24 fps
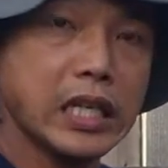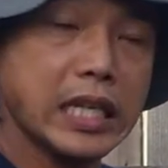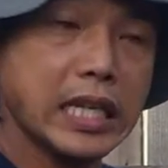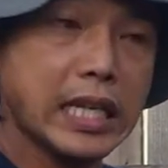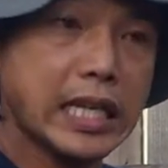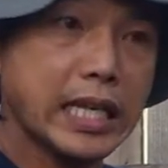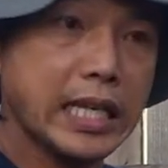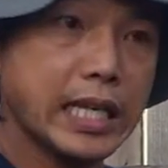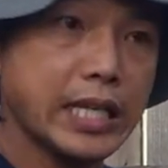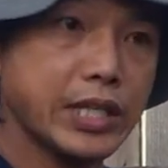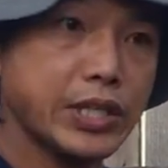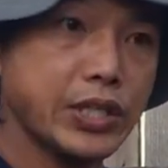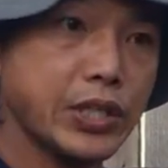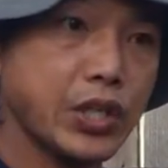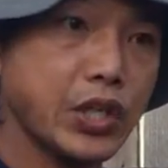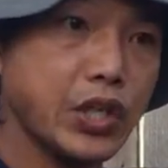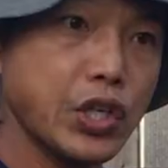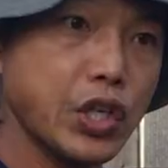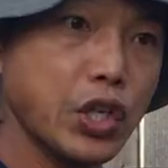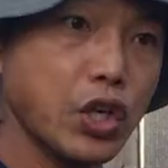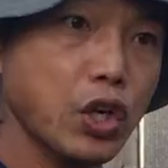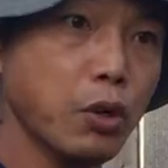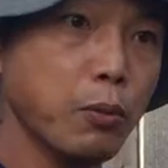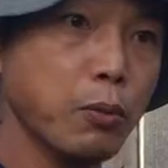it's
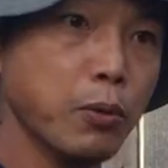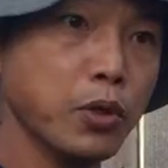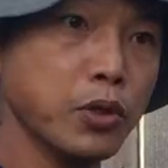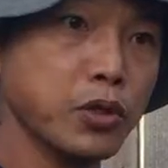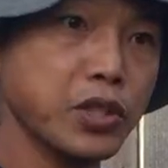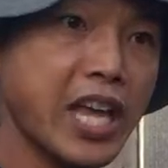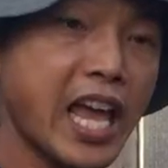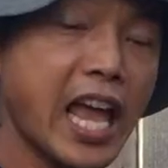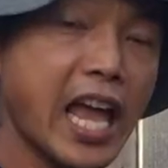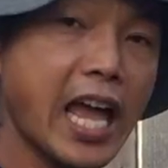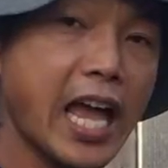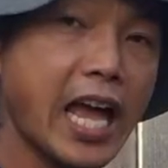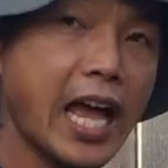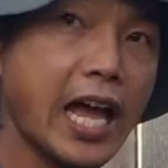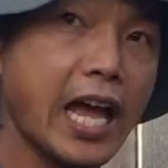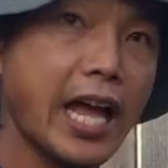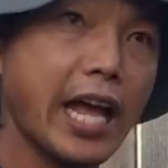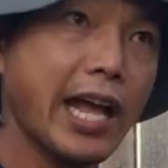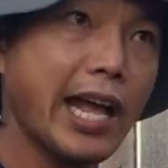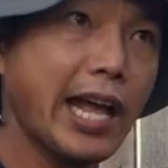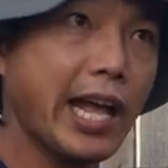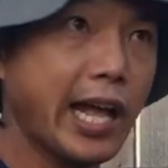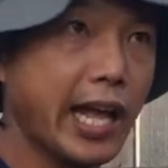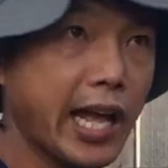almost
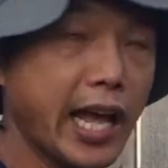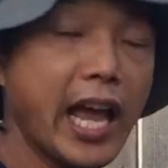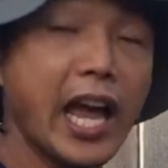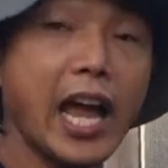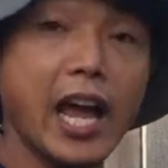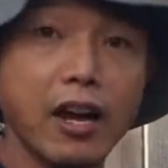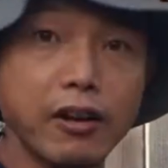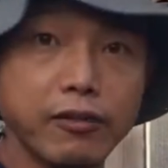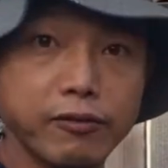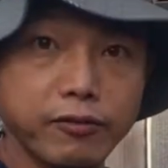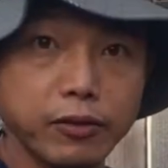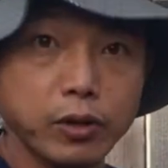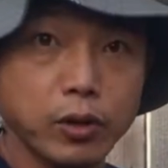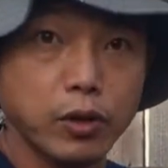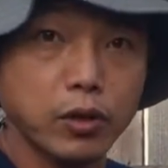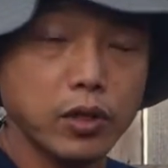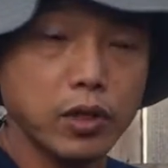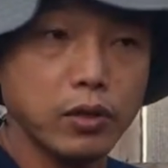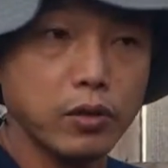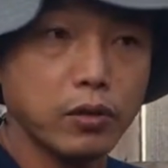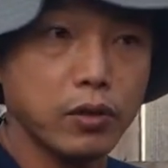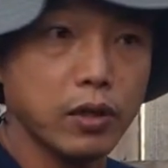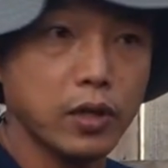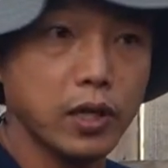half
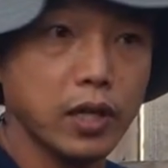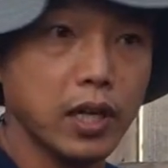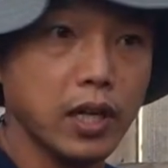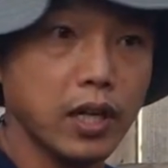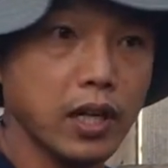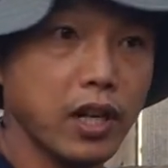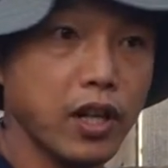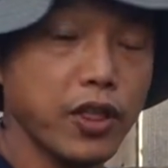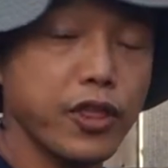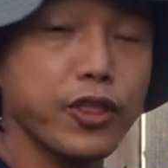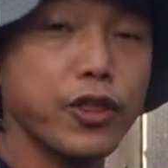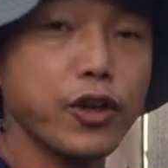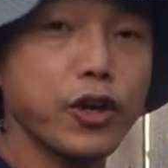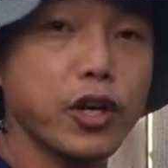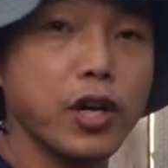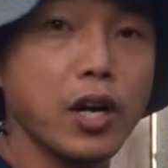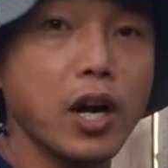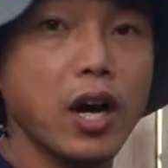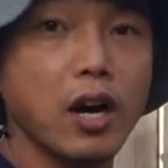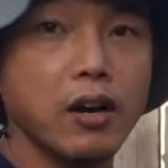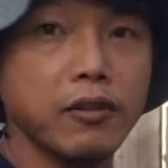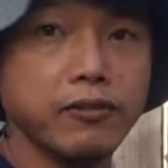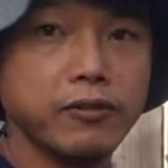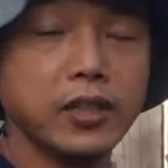or, or a third
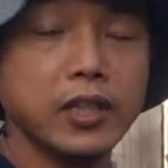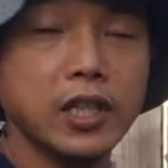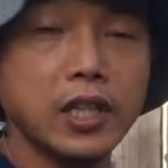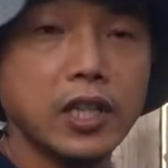off.